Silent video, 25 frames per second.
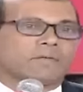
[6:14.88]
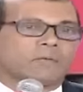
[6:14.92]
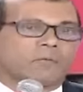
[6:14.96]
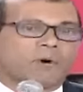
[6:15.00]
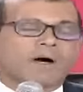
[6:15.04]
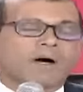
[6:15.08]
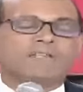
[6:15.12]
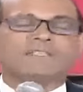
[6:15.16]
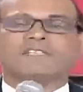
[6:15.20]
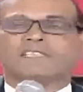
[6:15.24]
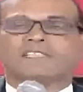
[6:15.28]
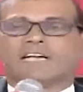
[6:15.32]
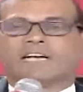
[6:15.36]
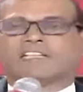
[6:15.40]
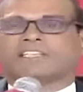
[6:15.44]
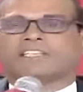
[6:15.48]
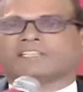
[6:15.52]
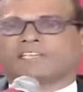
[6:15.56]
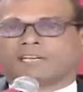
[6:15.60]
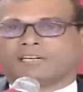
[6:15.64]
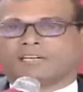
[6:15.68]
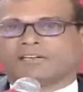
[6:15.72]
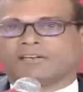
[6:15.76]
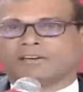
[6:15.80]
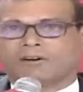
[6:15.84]
one
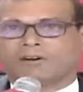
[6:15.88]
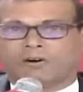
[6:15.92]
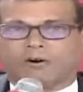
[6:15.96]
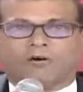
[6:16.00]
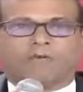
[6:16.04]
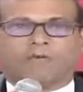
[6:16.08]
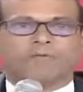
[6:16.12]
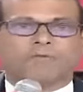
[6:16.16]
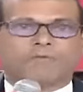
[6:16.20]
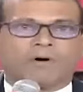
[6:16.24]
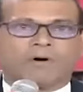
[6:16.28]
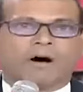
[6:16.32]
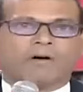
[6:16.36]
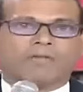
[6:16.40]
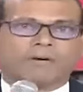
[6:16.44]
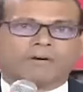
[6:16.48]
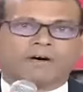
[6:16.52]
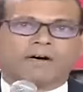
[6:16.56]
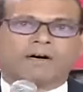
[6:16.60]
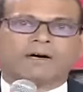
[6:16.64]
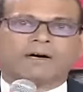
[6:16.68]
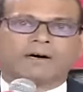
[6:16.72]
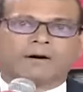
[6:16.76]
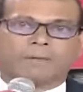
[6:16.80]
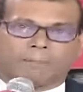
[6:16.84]
section of
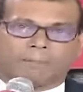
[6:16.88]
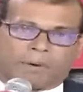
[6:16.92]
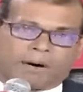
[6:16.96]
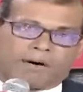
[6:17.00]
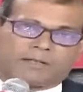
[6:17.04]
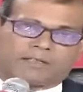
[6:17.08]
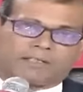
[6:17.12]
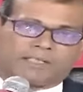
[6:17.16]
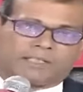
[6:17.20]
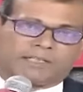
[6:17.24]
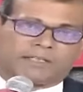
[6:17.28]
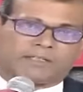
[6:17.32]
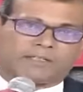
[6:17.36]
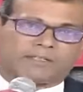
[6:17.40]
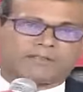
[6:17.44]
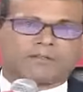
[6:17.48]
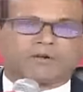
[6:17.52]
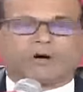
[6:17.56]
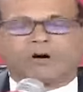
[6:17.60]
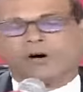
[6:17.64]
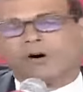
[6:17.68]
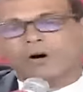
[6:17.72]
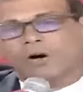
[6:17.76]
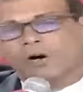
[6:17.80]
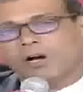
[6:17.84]
our party.
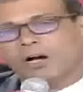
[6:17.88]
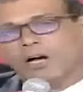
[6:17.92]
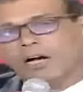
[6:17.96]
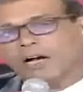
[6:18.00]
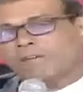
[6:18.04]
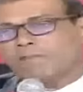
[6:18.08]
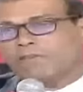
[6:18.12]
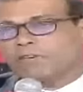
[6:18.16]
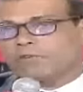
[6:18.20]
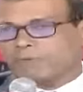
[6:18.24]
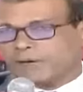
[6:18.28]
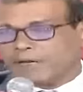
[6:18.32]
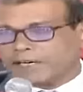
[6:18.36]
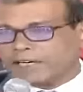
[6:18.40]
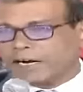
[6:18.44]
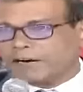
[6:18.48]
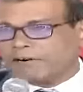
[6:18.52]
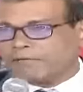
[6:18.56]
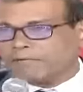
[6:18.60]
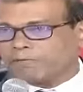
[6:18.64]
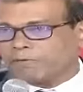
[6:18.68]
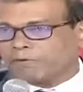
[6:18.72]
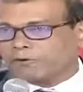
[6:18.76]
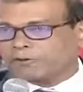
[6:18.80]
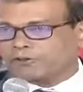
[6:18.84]
So it was very
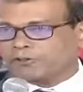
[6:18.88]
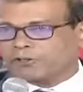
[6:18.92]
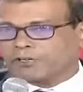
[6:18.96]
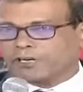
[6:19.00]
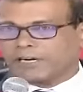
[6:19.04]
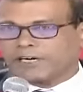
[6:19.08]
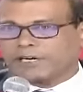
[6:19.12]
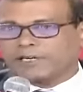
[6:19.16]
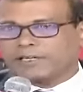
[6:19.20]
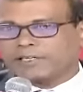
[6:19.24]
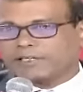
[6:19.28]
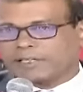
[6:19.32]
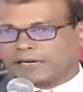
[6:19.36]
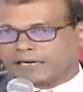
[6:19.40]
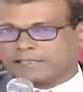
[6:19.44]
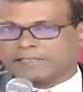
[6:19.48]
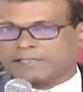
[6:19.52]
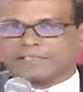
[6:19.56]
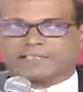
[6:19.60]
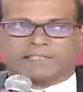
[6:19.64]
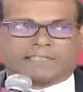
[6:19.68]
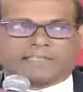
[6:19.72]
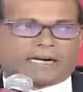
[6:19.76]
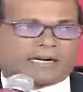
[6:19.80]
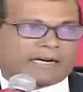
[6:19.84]
unfortunate
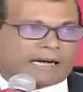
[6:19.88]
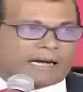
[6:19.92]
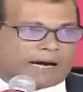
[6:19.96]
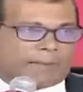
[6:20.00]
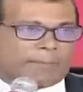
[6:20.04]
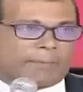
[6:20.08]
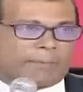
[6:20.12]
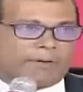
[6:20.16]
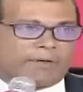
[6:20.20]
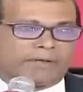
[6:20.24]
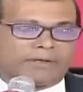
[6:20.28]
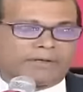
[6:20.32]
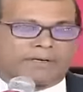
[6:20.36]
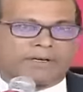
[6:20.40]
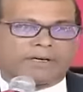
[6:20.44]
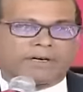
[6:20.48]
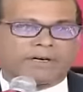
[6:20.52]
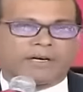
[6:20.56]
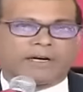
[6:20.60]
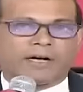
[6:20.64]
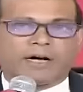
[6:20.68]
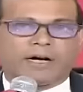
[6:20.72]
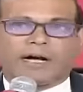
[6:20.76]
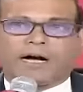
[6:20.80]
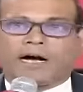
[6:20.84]
that this had happened.
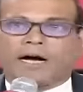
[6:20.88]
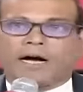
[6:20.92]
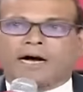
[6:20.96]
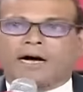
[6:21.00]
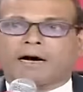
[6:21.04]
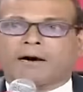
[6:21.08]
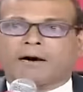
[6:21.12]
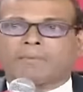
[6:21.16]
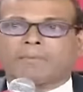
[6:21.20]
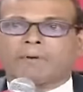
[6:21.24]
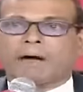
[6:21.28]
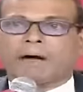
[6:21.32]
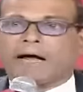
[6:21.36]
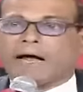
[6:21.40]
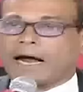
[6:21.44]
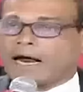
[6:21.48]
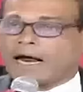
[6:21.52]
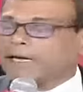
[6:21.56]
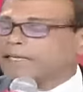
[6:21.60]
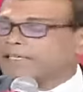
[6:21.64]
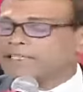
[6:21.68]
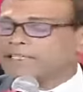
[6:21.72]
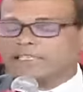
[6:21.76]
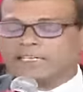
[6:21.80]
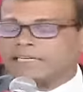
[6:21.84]

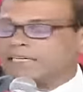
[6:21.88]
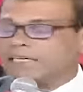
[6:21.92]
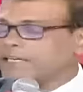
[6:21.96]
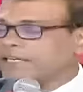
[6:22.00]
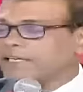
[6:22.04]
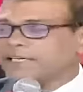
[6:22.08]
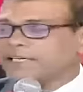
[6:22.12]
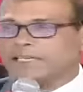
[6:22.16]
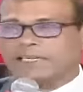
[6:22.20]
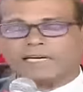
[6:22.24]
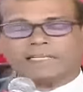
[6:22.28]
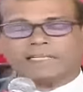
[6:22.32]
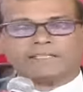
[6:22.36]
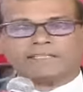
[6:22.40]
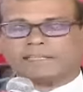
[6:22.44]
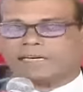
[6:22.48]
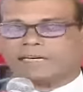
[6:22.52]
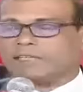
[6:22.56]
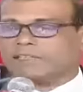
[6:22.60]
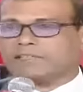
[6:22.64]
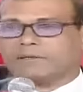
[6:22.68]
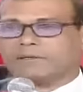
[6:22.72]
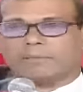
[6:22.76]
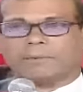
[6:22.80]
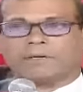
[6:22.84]
Anti-India
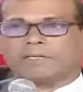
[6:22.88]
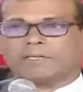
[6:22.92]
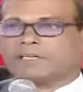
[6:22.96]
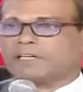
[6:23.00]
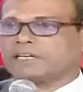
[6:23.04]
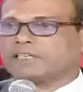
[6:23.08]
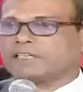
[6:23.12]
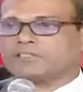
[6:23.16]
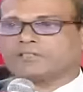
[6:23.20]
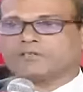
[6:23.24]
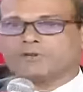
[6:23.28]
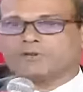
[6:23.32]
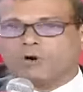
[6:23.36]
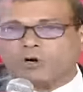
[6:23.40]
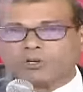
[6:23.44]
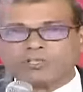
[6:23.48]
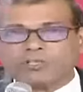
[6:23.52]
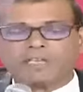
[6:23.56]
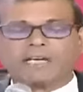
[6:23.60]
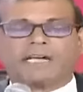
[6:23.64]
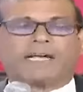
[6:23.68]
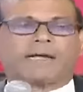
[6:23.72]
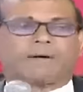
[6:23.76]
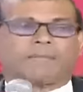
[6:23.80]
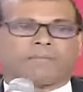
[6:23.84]
sentiment is
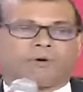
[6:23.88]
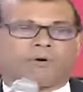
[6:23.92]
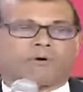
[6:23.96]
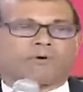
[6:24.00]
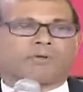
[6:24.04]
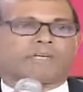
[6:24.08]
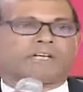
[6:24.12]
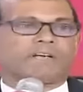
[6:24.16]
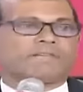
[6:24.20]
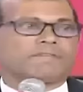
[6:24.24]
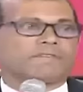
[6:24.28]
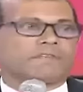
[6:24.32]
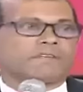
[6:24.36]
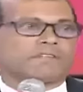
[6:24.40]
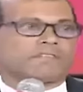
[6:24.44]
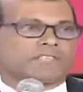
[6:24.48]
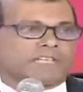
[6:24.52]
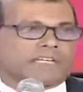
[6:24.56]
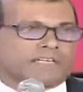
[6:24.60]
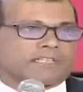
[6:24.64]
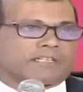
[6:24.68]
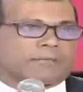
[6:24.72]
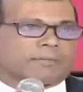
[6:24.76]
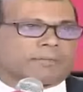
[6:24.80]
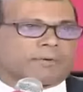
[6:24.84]
not a Maldives
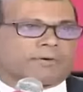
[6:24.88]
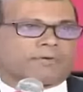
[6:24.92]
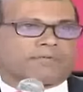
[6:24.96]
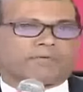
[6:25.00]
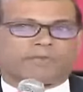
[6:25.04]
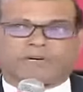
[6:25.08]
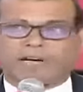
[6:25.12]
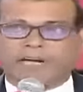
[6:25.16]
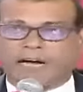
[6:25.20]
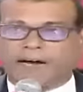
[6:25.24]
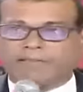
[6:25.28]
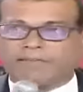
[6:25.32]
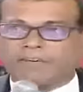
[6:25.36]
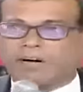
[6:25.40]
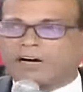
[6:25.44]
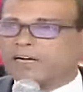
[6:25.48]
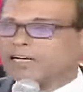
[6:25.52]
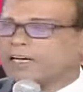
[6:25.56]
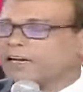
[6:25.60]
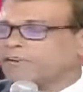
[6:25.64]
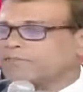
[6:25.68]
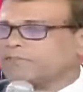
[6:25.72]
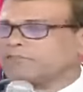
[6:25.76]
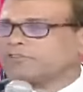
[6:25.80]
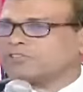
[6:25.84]
sentiment. I
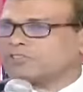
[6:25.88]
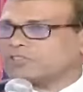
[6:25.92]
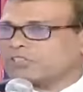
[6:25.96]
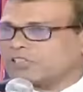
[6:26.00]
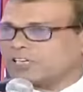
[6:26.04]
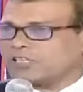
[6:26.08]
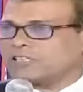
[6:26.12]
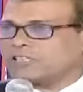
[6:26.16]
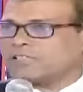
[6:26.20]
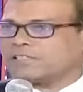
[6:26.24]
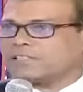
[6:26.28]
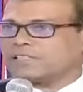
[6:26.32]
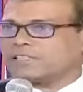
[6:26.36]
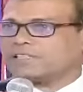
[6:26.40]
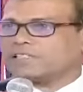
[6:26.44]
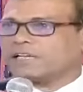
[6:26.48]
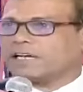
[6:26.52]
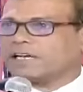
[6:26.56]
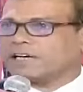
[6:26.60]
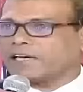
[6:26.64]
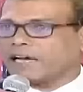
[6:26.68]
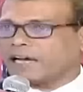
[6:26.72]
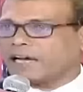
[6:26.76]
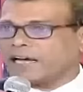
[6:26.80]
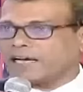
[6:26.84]
have to stress this
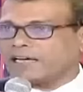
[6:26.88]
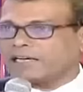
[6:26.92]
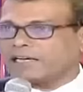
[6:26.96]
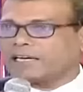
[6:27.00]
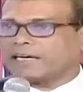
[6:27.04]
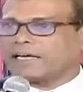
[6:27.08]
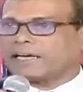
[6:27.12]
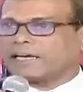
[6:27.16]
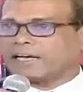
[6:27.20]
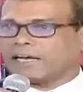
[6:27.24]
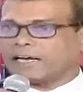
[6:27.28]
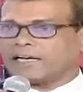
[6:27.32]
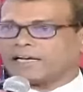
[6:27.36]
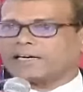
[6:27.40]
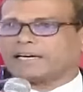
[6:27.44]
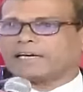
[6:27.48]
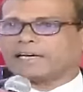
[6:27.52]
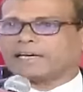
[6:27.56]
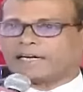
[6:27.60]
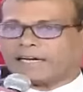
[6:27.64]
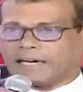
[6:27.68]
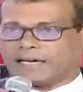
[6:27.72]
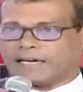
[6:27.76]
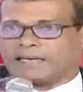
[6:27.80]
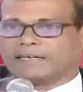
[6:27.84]
again and again
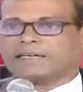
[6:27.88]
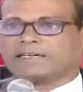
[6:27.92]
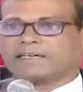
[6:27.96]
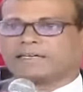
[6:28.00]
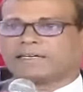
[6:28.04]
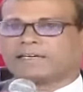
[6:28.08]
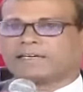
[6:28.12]
and again.